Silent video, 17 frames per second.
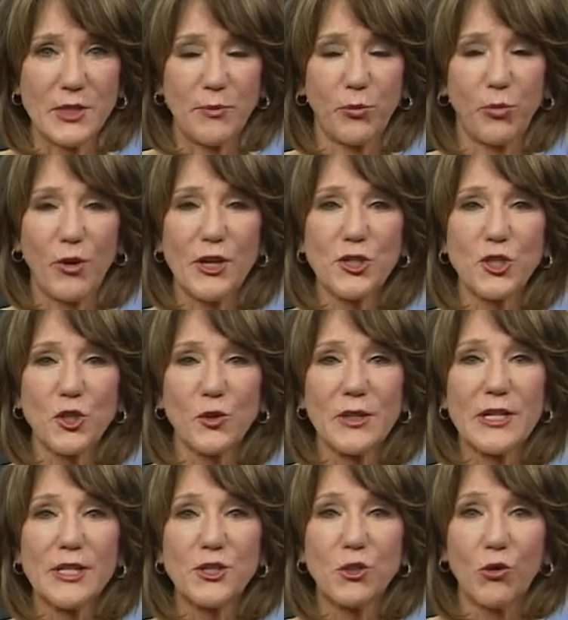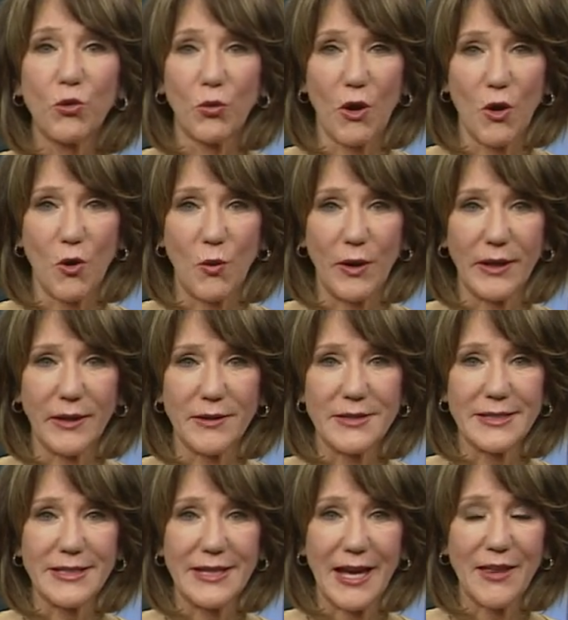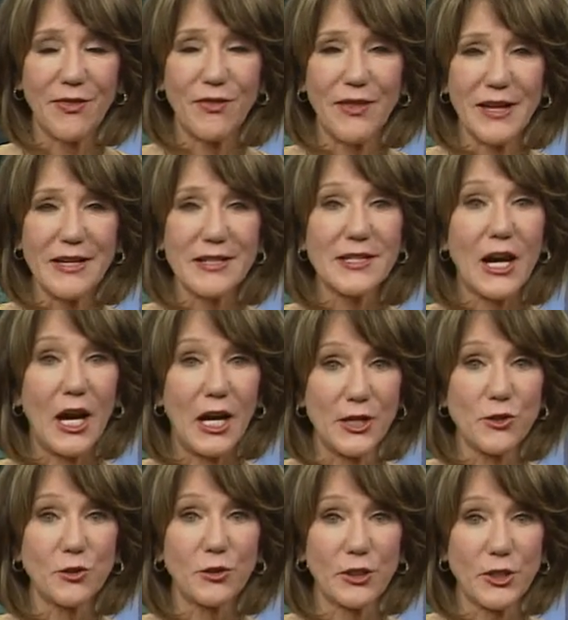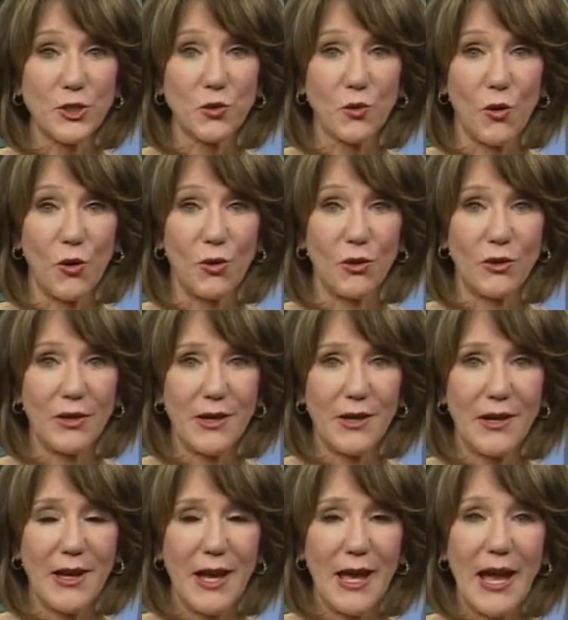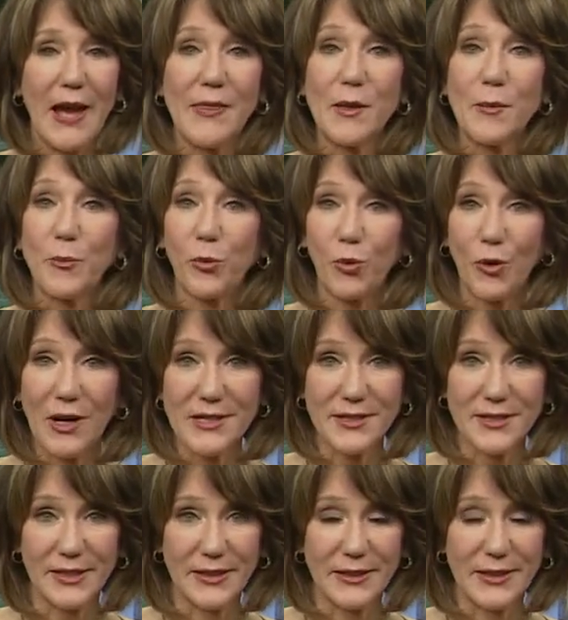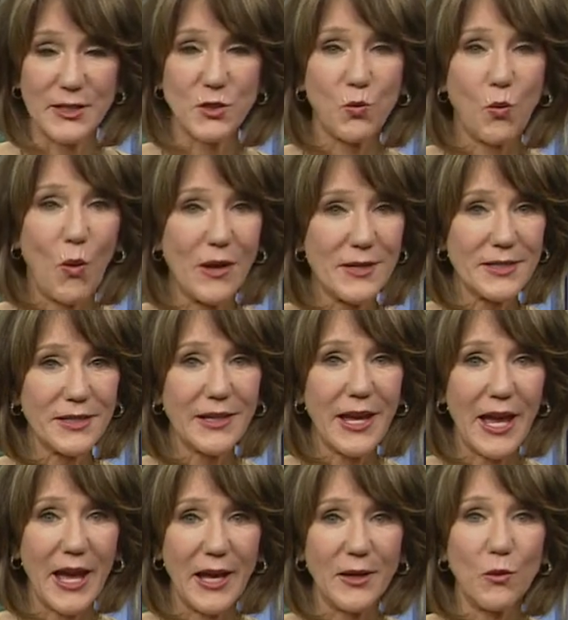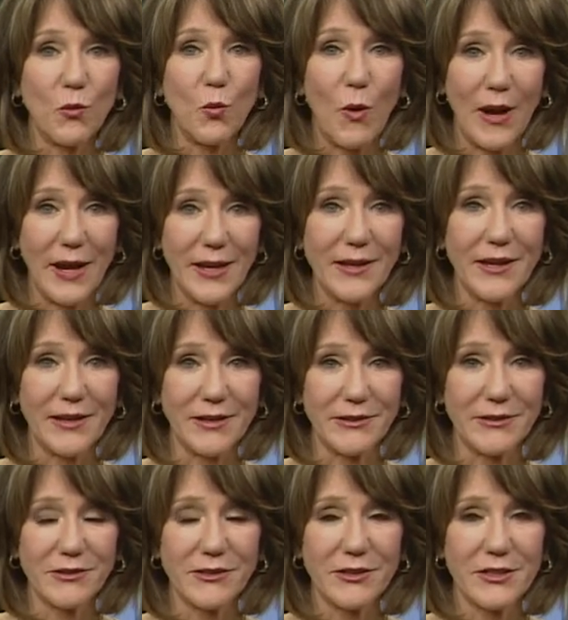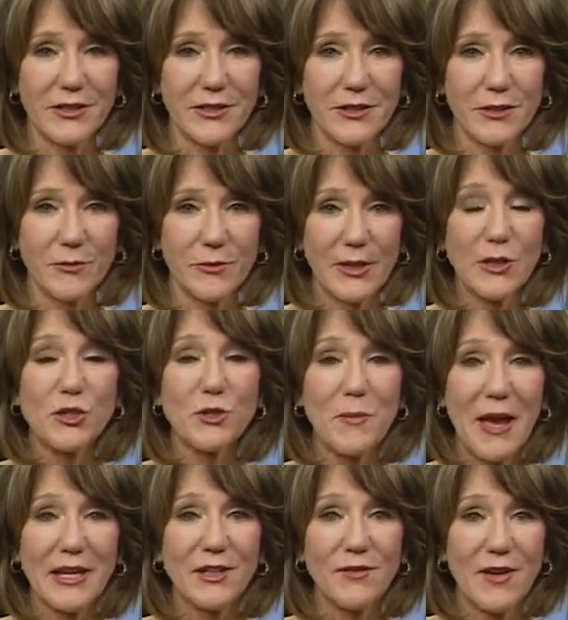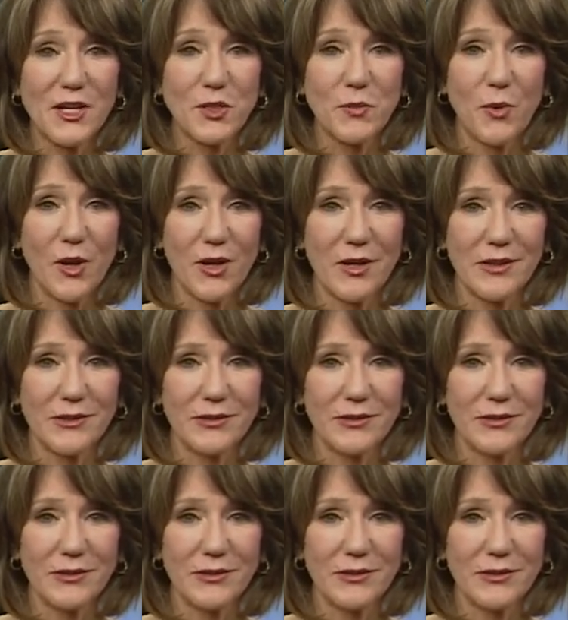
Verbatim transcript: pressure is growing to get things under control. And the president is once again weighing in. Here's Maggie Vespa.